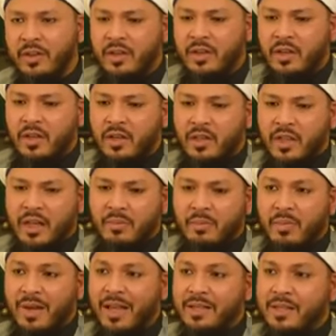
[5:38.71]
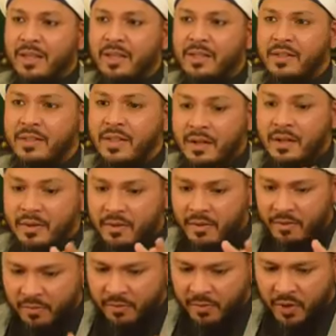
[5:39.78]
that blessings that
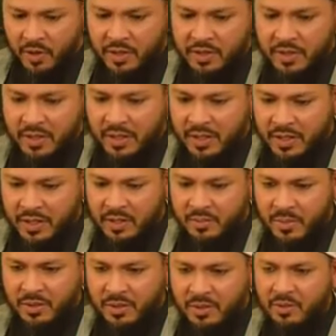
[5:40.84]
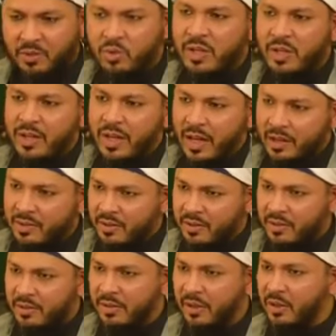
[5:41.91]
falls in this month to the next
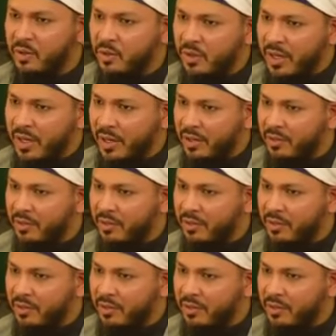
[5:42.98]
and to the next.